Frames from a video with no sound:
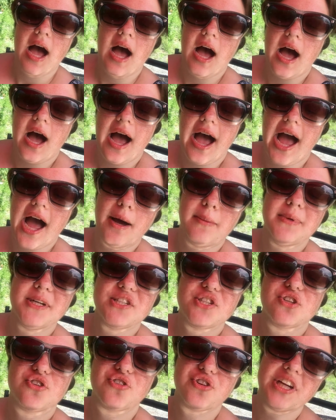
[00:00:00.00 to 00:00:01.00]
Uh, how
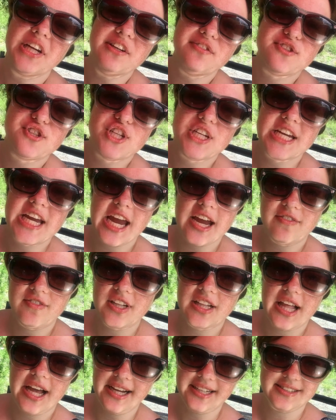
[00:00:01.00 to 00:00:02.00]
much grief she gave
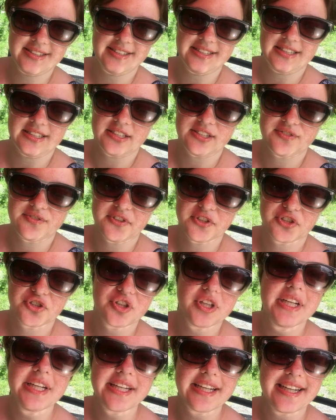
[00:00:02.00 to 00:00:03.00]
Alexis for
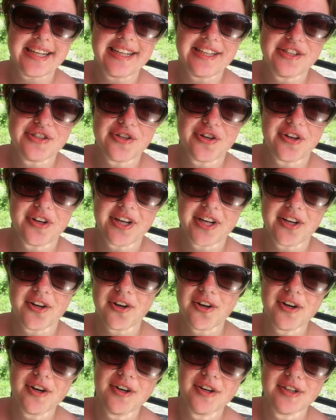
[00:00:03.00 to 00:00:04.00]
drinking during
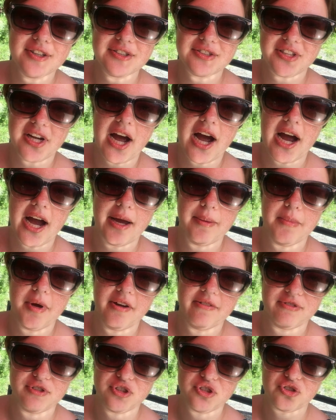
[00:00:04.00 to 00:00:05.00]
her time
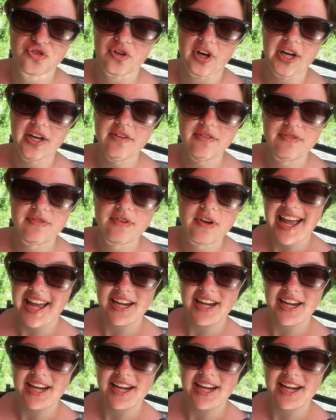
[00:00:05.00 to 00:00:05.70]
of strife.